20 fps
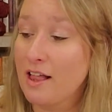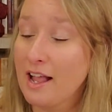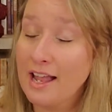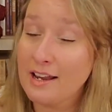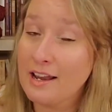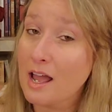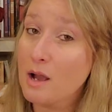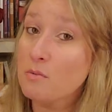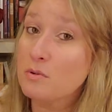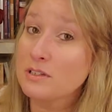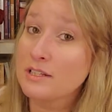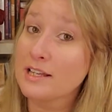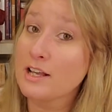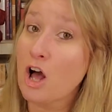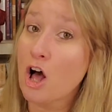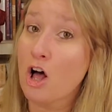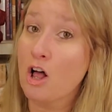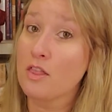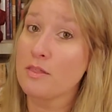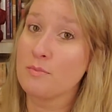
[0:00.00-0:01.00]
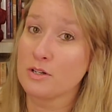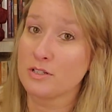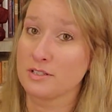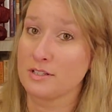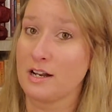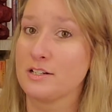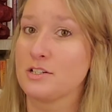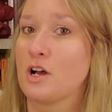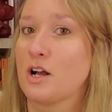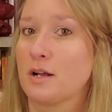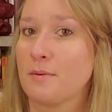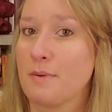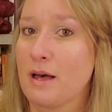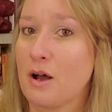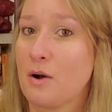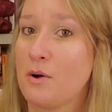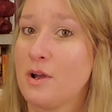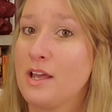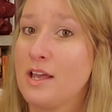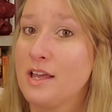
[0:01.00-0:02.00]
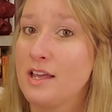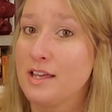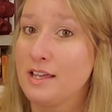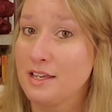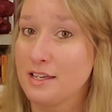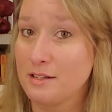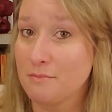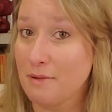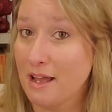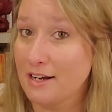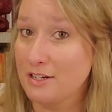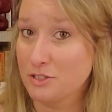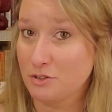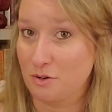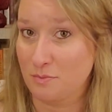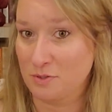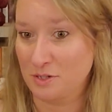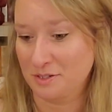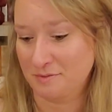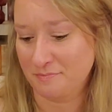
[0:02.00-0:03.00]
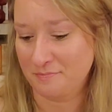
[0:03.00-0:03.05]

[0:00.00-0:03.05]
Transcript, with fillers: And I will link all the books that I talk about in my description.